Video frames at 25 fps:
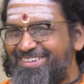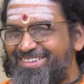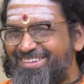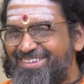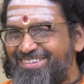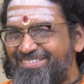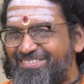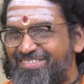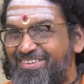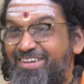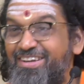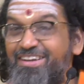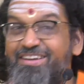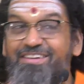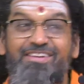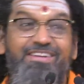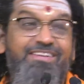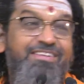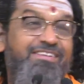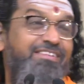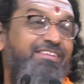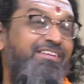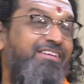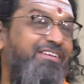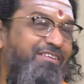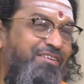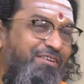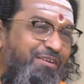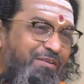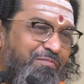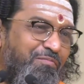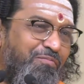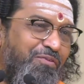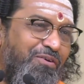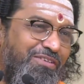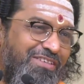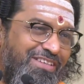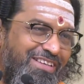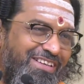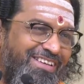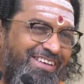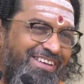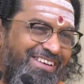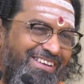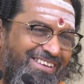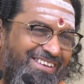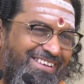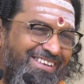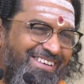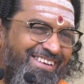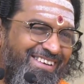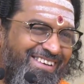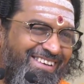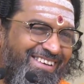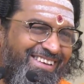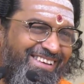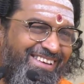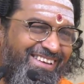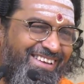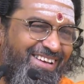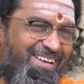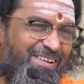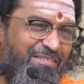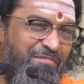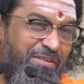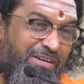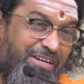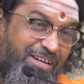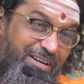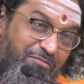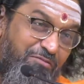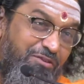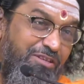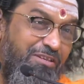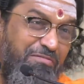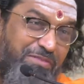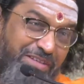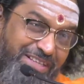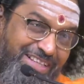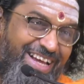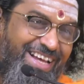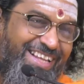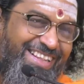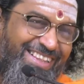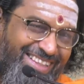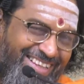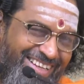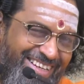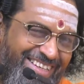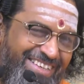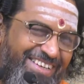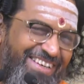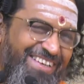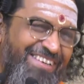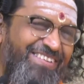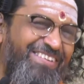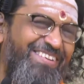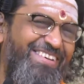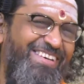An interesting dream was there. But it was a Vedantic dream.